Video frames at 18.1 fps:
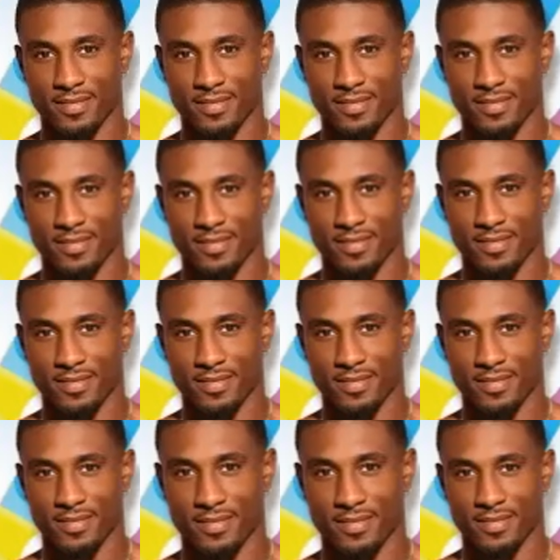
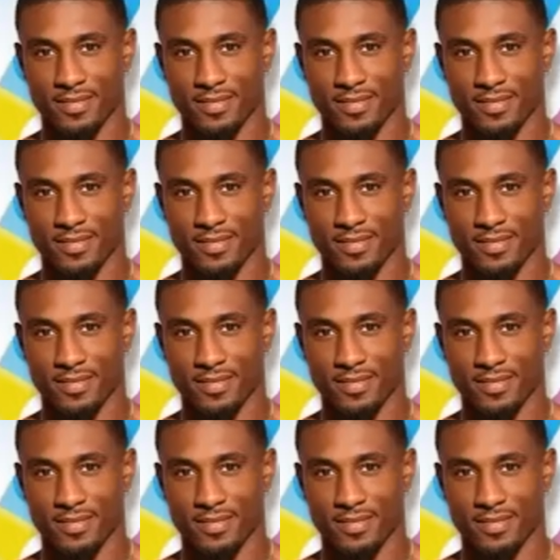
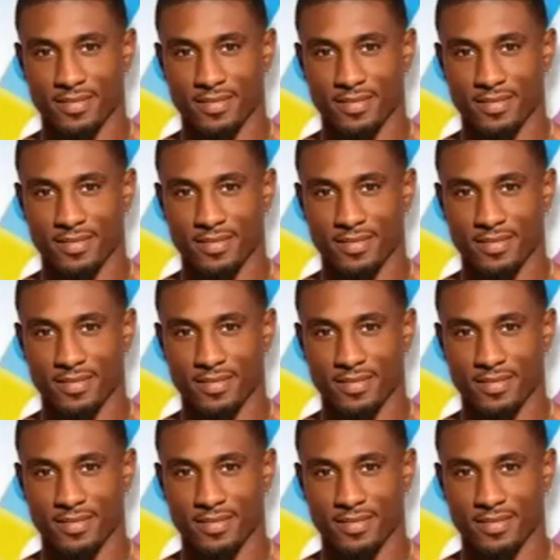This person isn't speaking.